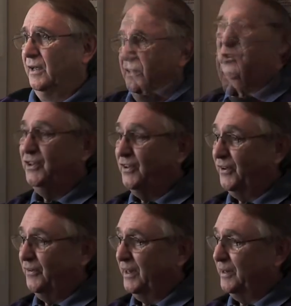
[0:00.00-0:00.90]
She
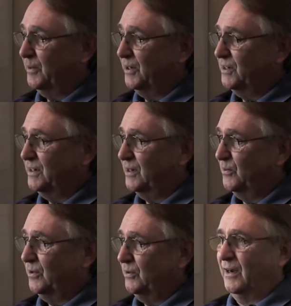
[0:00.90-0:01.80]
turned around to me and she said,
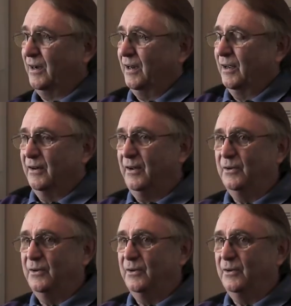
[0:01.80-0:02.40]
well, I don't know.